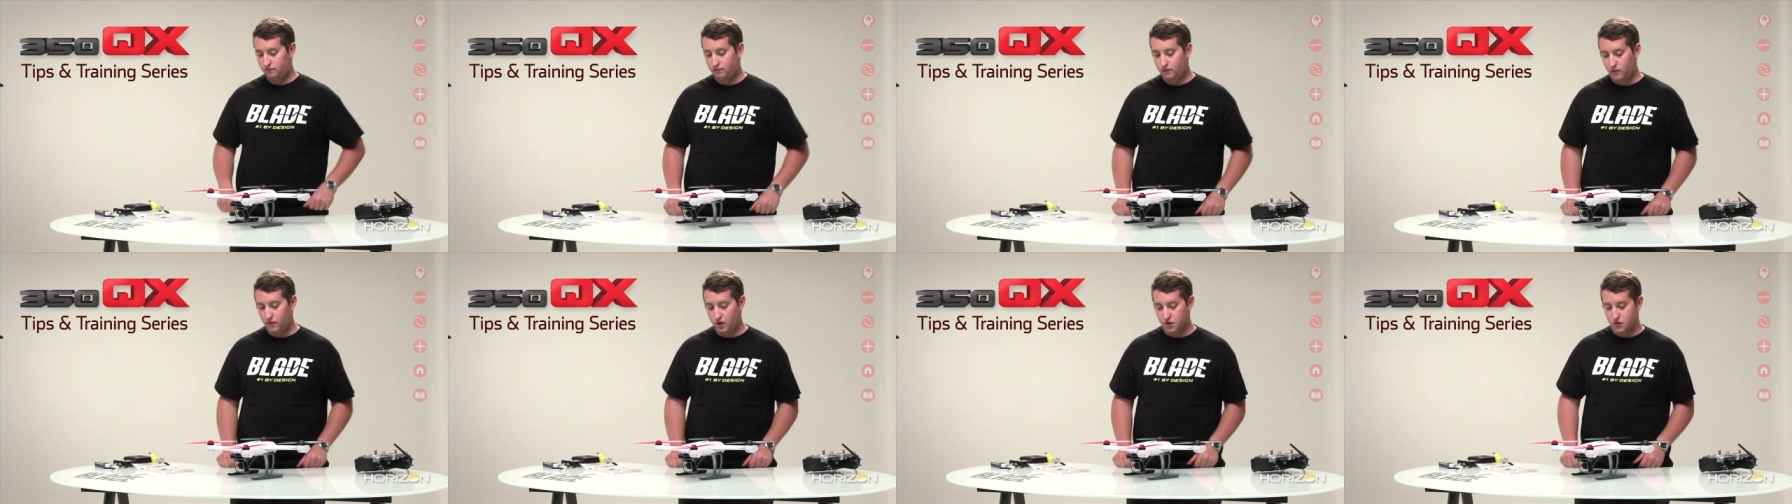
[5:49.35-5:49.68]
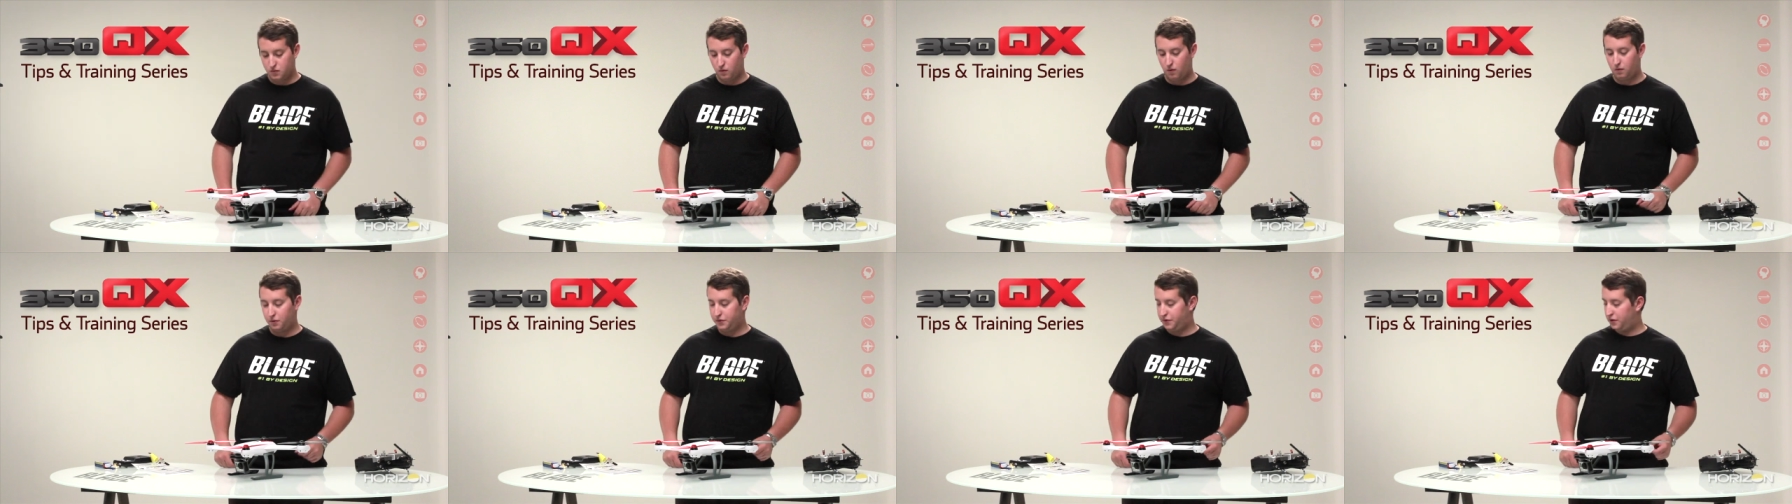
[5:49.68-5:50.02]
So
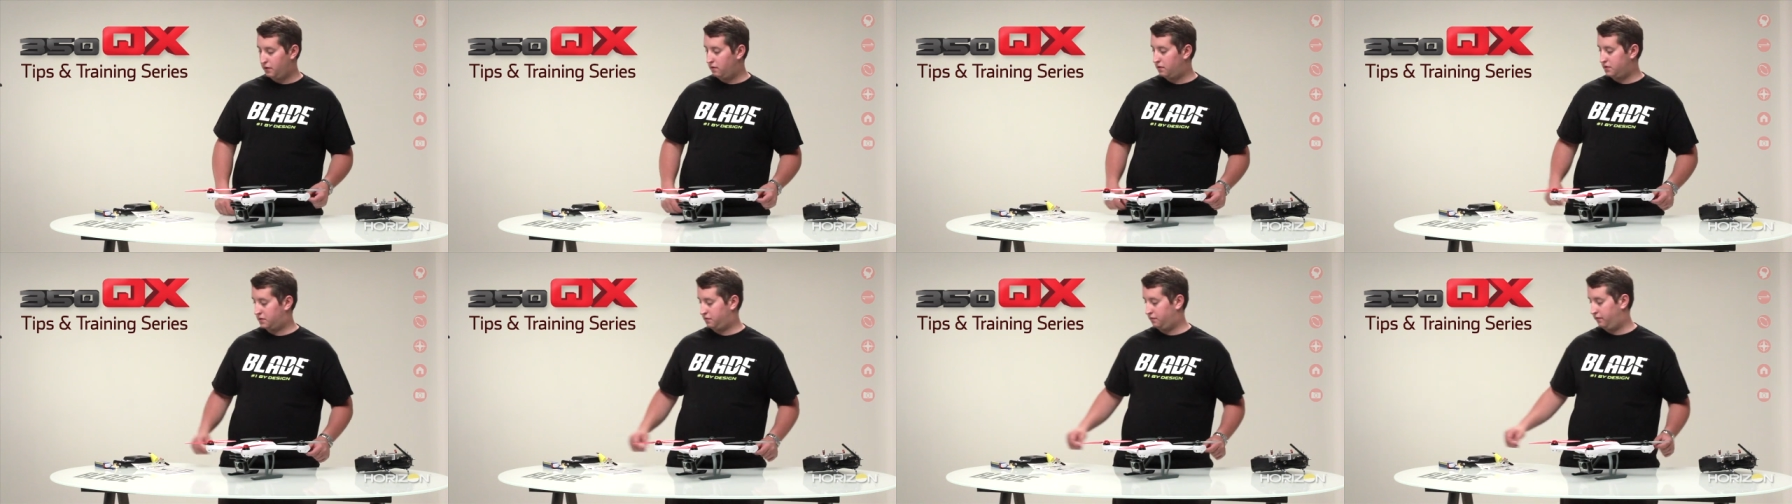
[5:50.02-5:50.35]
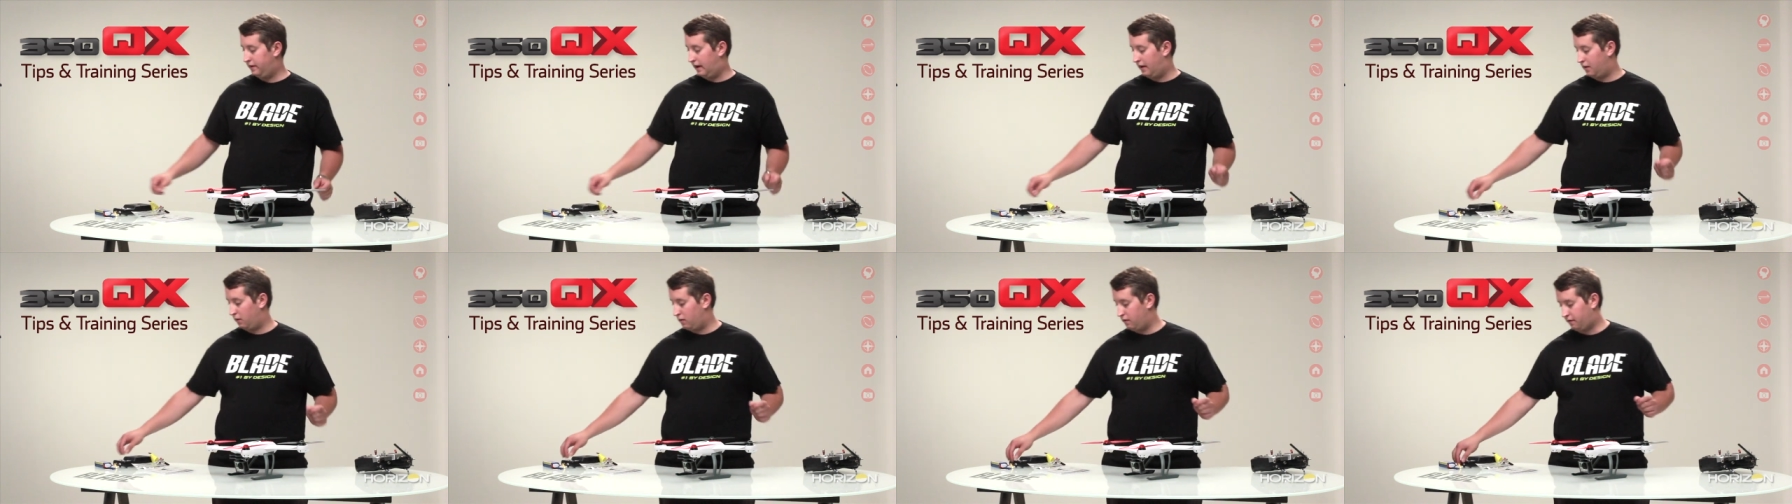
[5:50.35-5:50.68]
what we'll do is
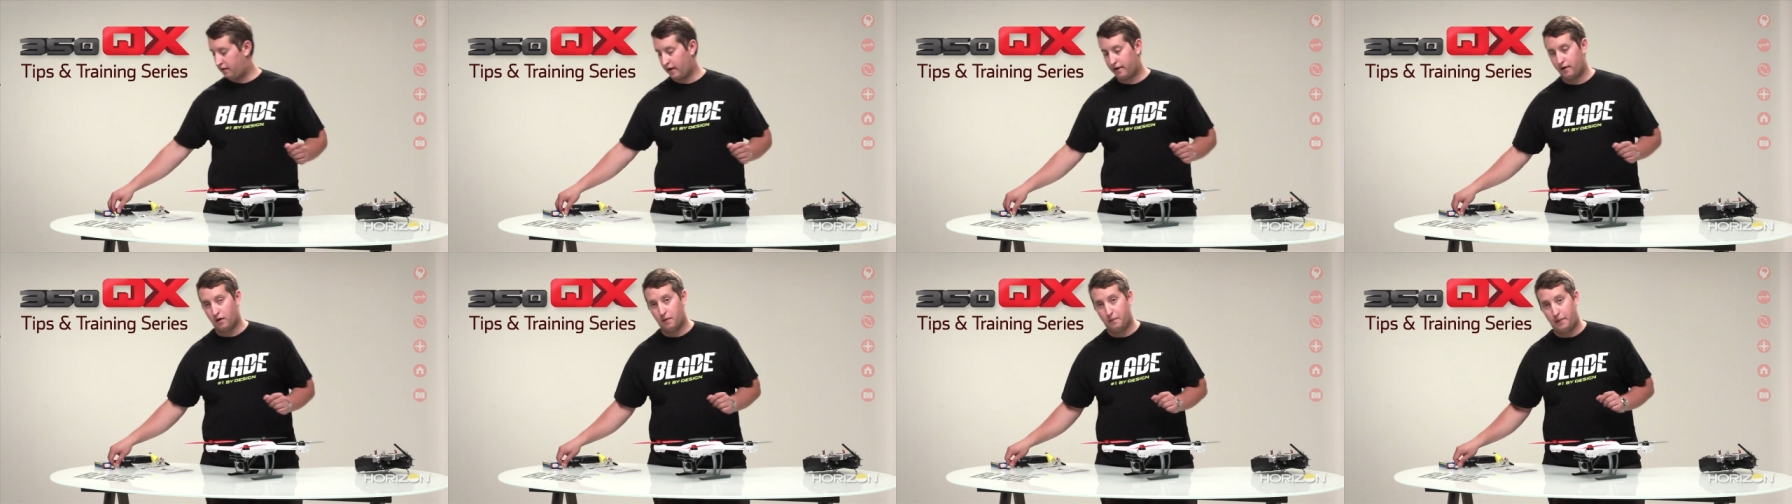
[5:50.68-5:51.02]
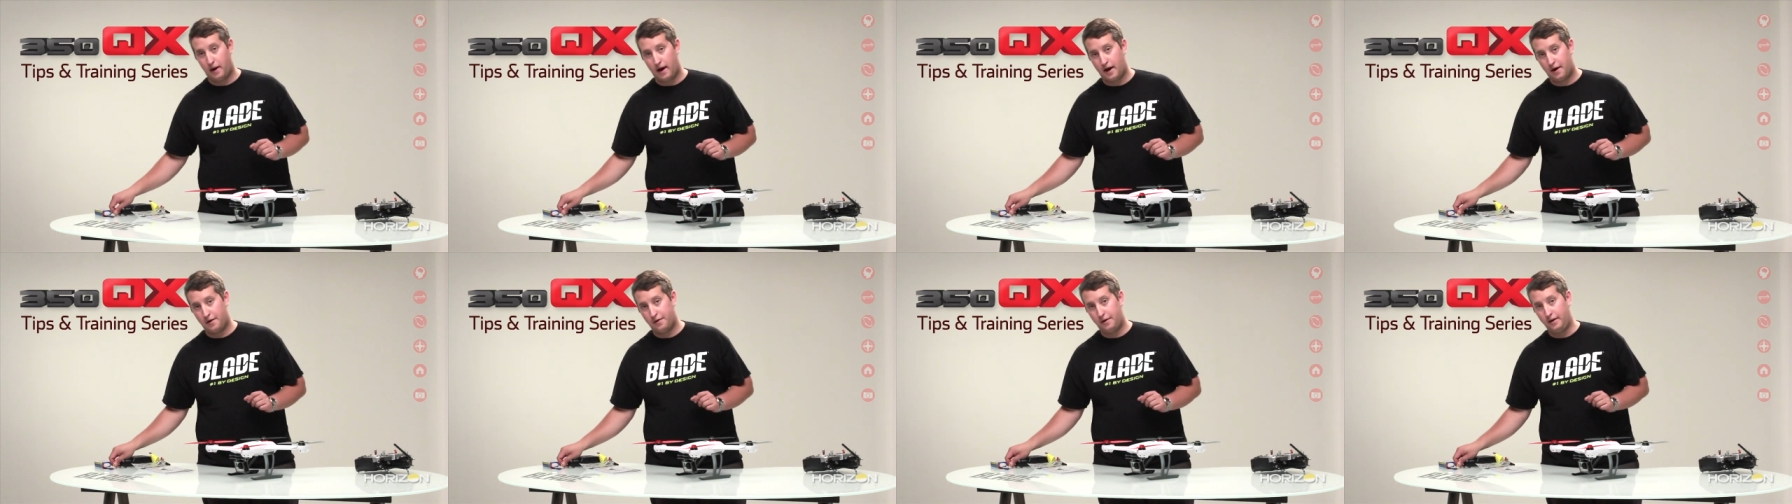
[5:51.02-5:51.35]
now that we've got our
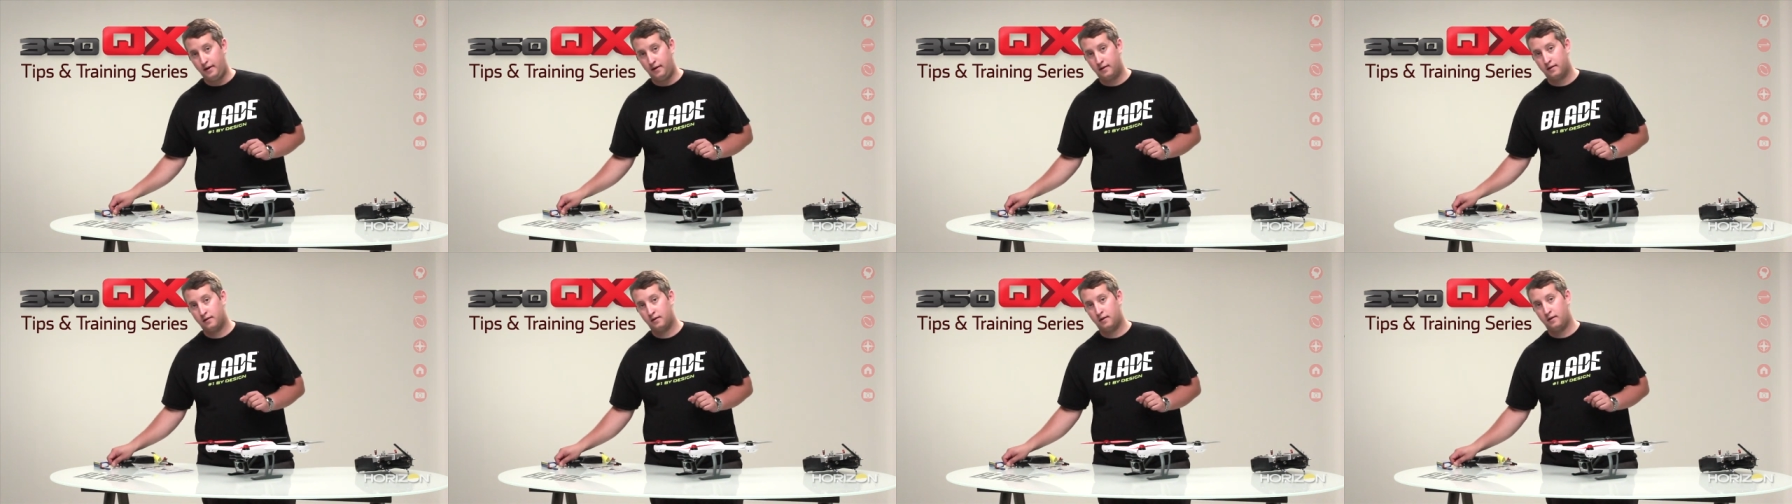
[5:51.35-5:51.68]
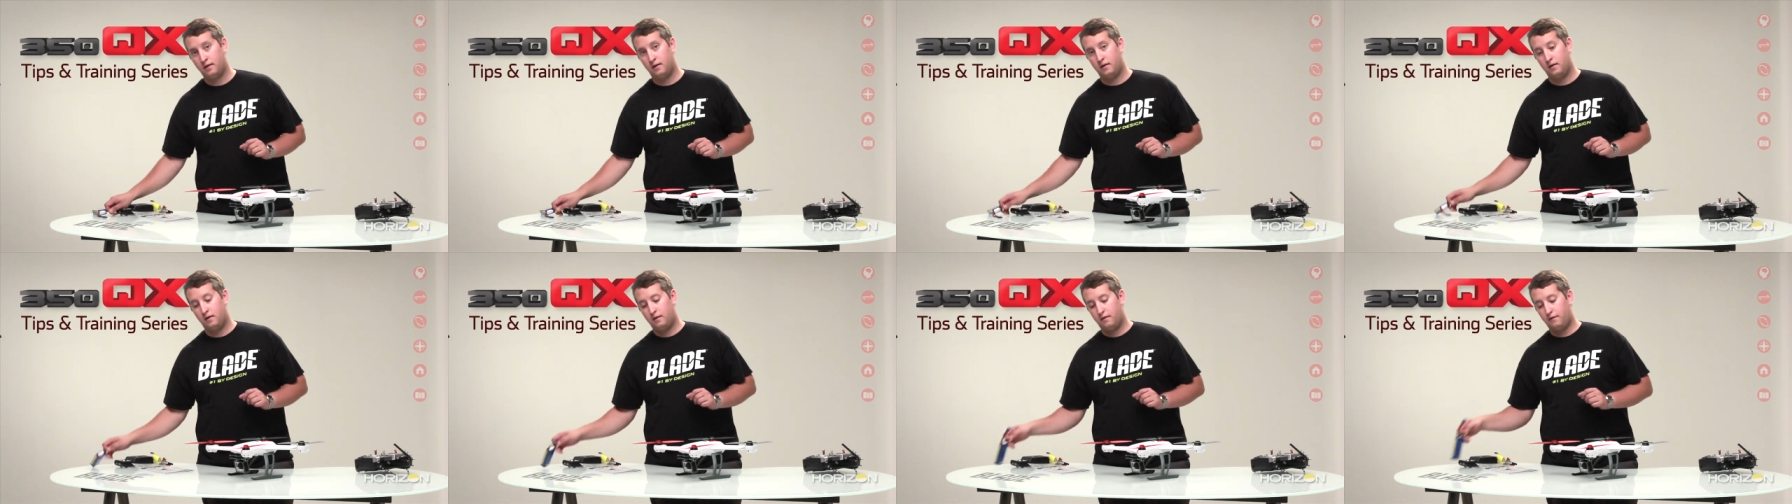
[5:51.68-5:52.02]
battery
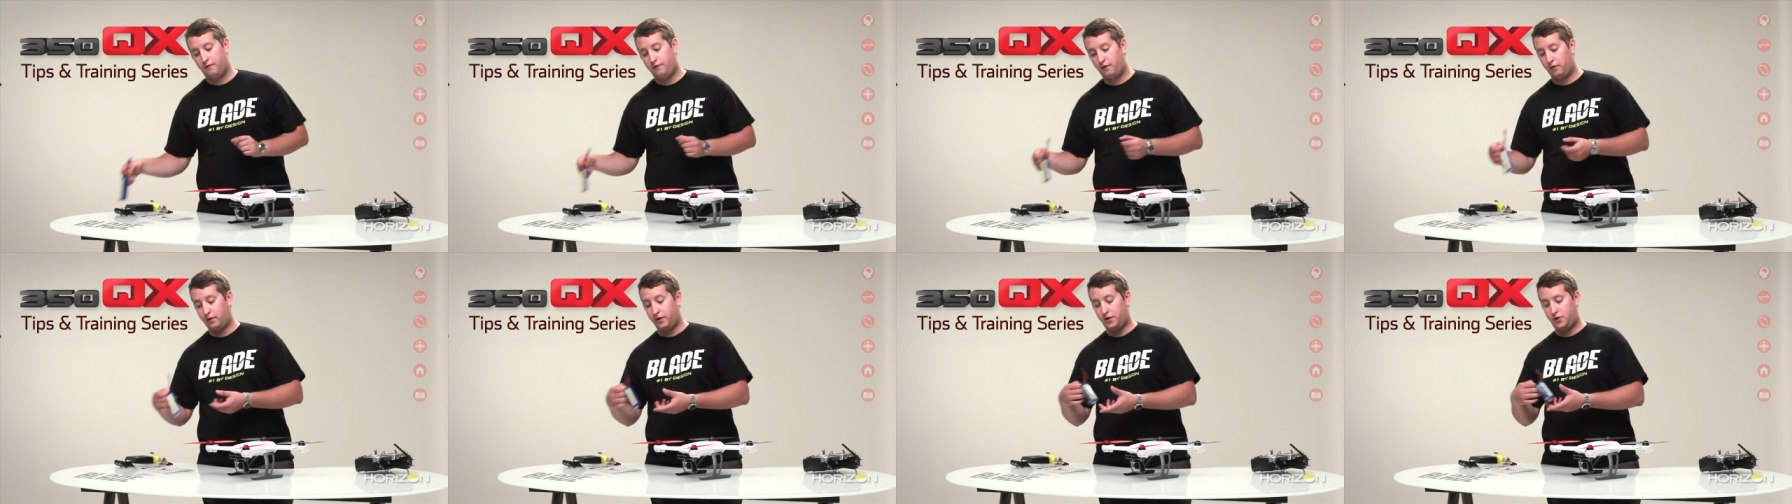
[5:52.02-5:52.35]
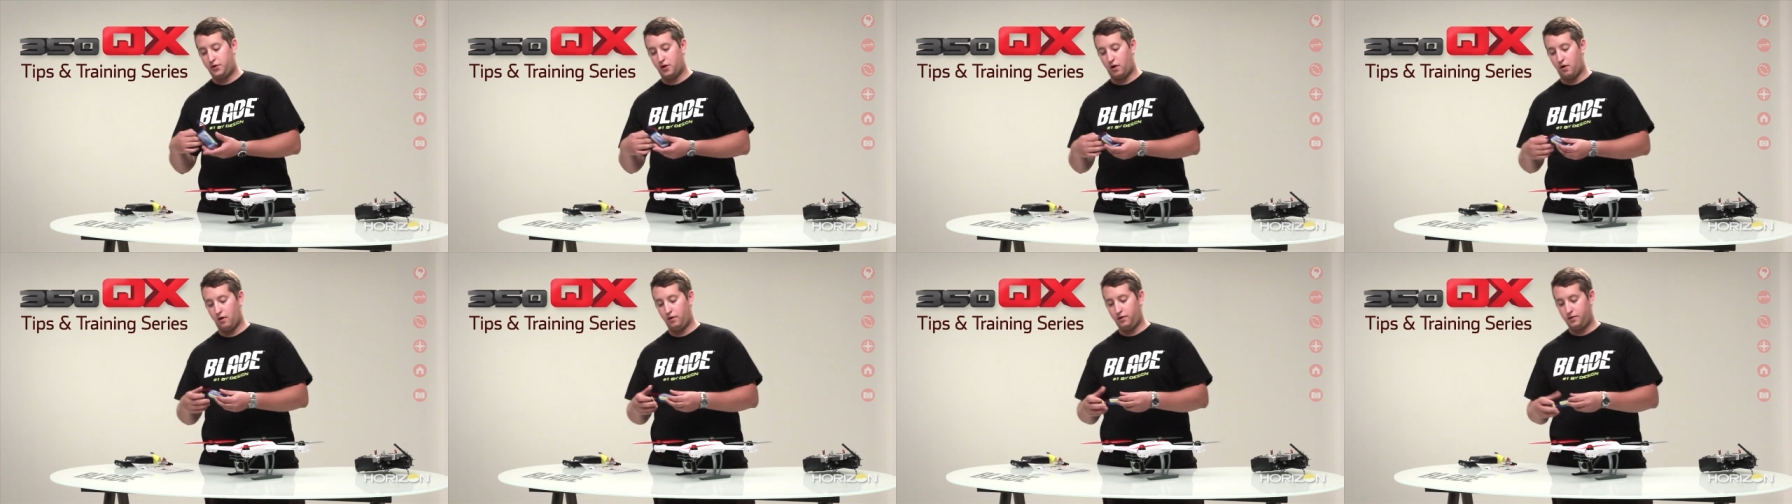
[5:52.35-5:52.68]
fully
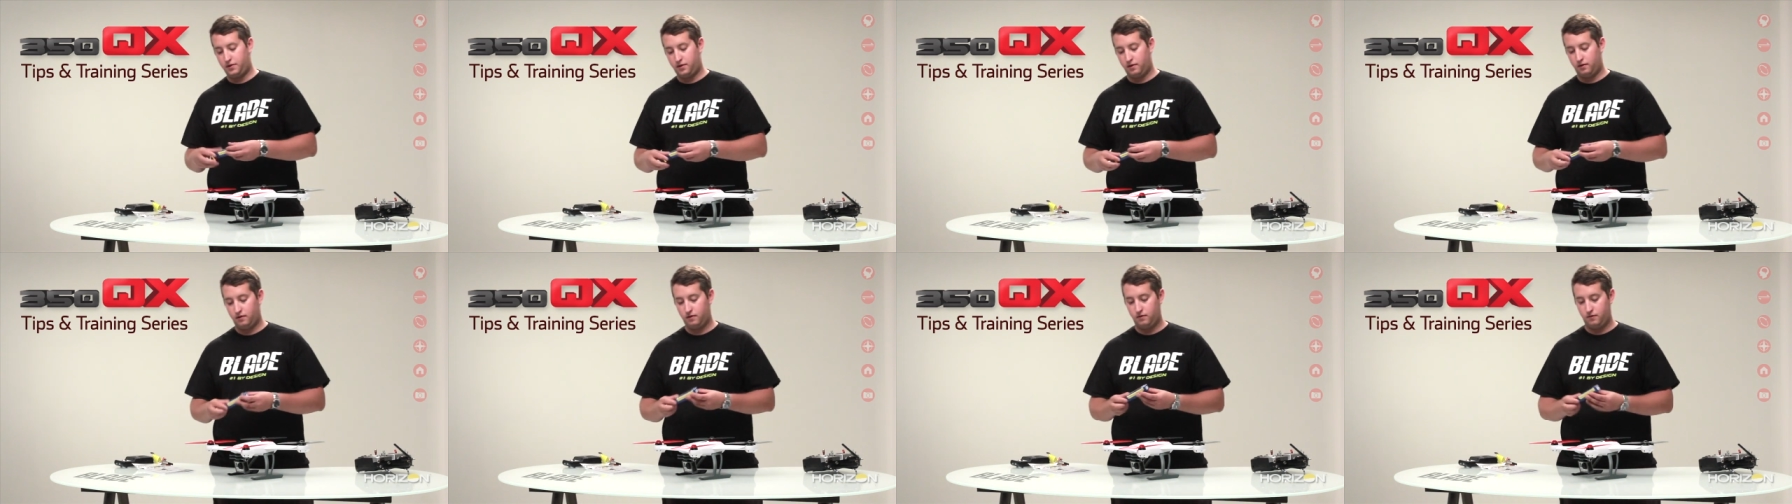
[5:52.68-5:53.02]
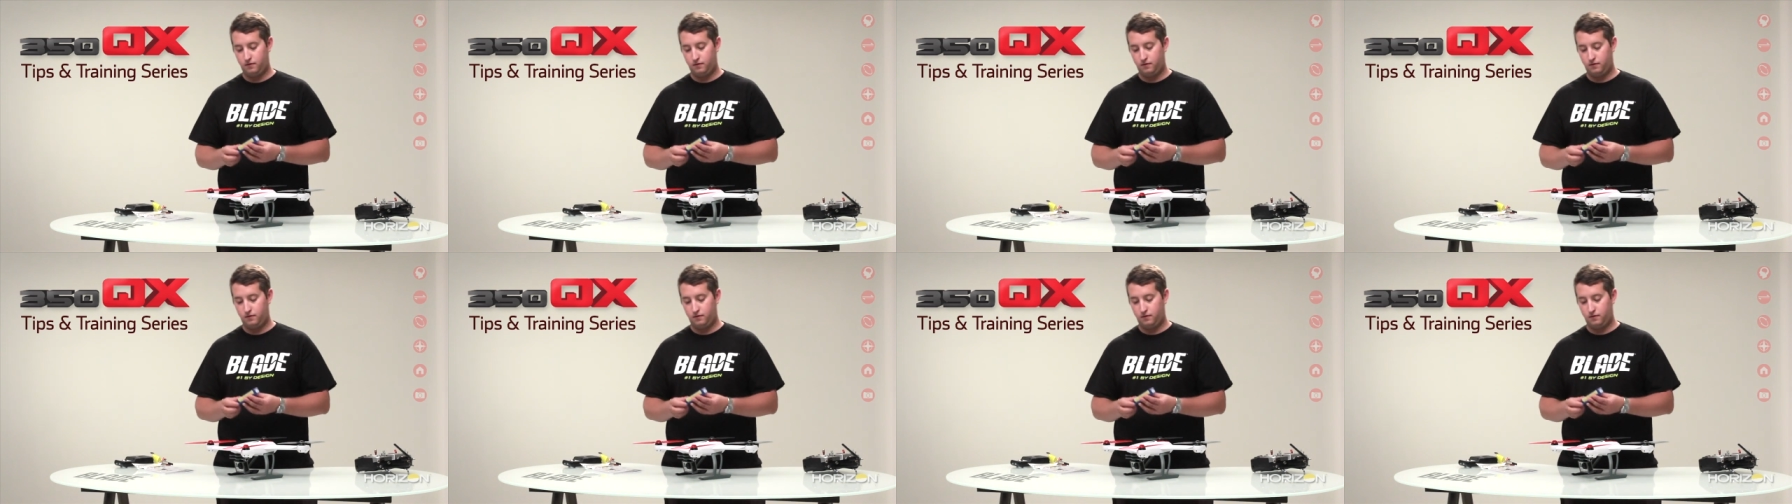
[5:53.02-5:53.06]
charged,